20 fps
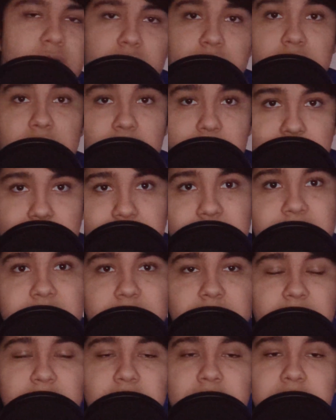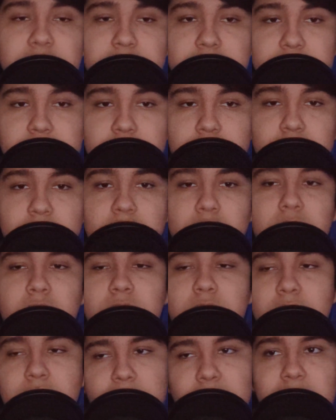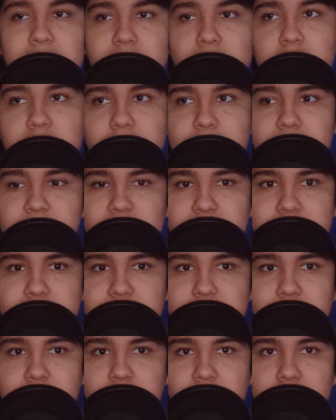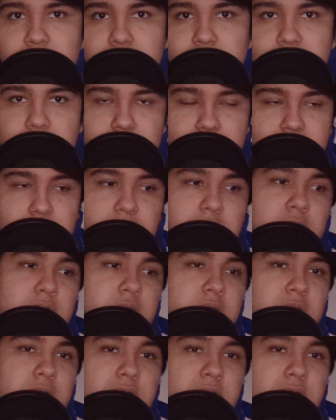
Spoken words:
The case is quite obviously the